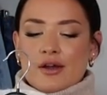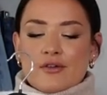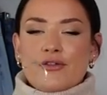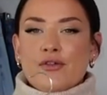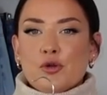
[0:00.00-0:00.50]

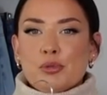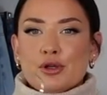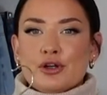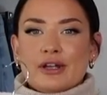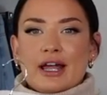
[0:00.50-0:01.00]

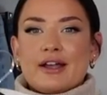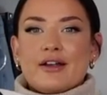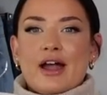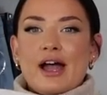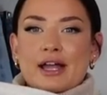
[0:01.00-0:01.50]
full-blown
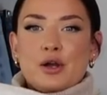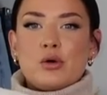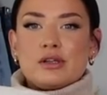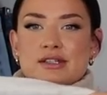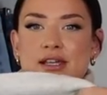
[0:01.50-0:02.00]
like high
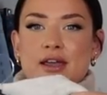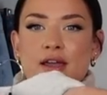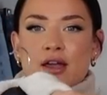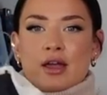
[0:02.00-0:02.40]
quality